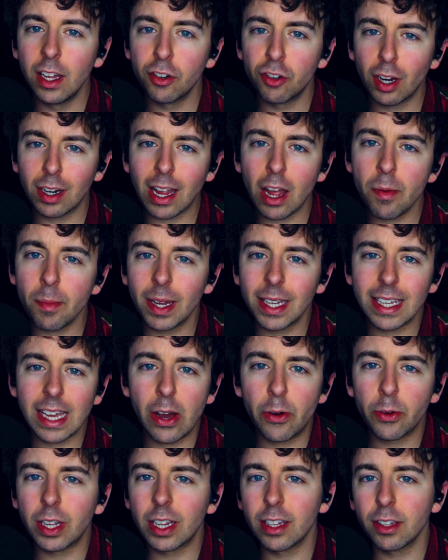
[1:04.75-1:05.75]
Check out my
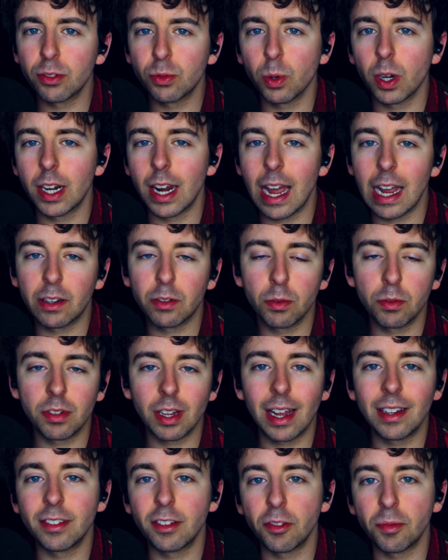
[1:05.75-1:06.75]
Calculus 1
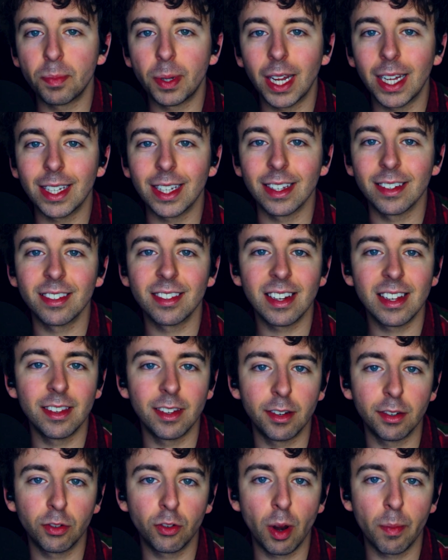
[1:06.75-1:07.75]
exercises playlist in
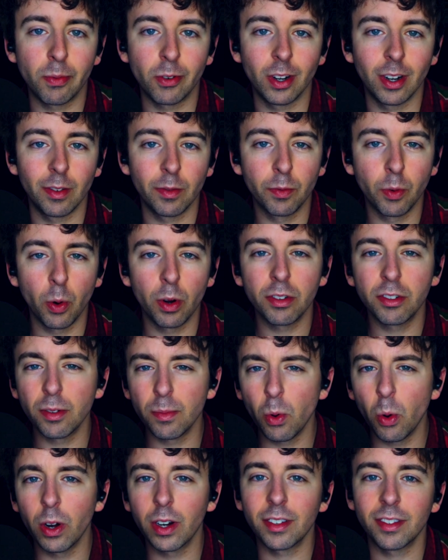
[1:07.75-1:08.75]
the description for
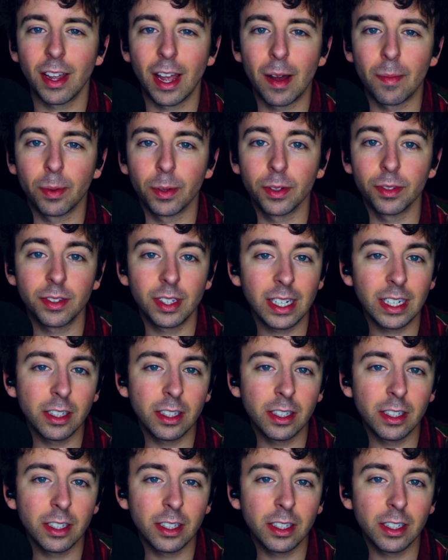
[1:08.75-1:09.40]
some more examples,